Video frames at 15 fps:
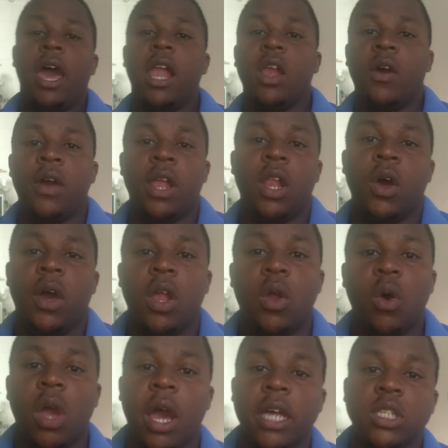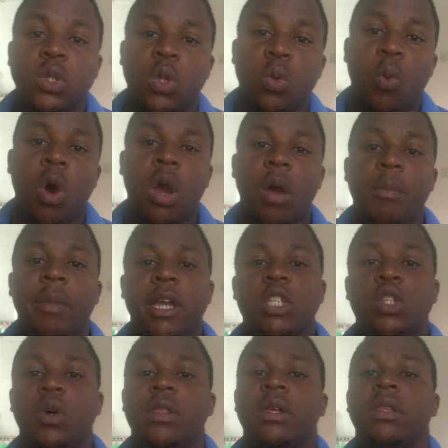Hello guys, and welcome back
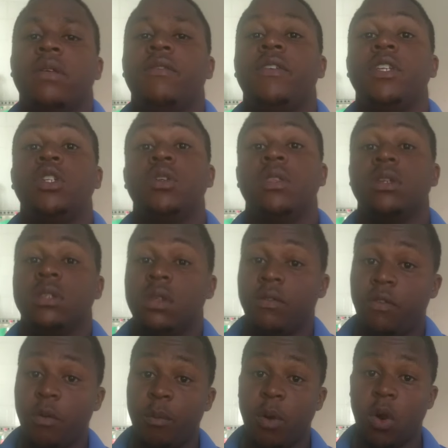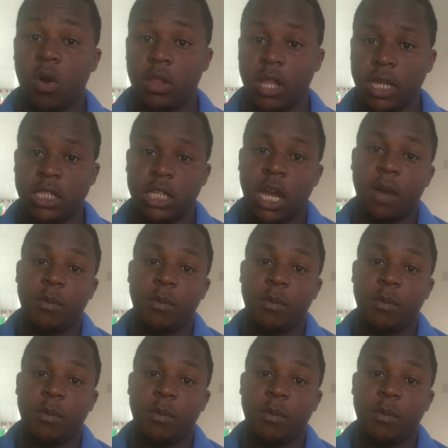to another video. This is the Football Connect.